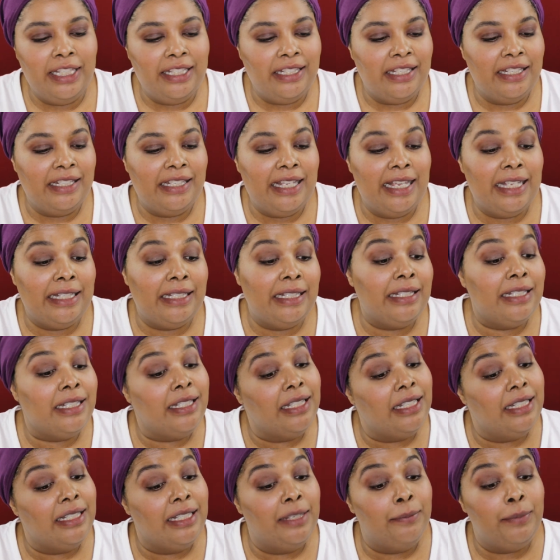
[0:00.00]
Lisa said this is
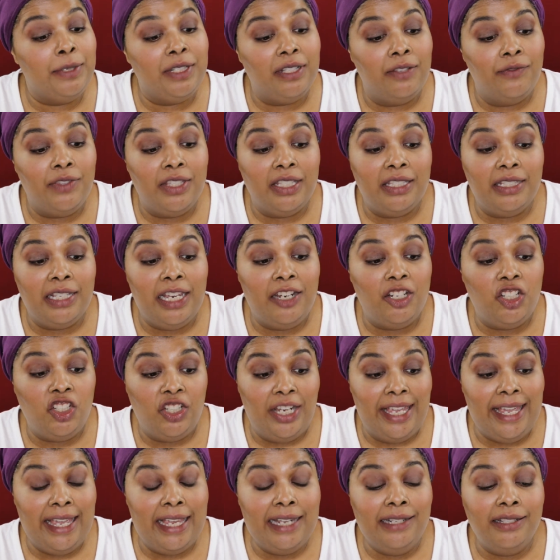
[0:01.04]
the deepest of the
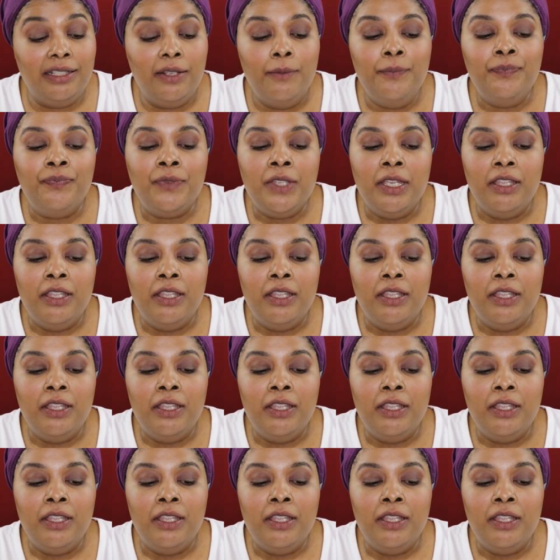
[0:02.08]
shades.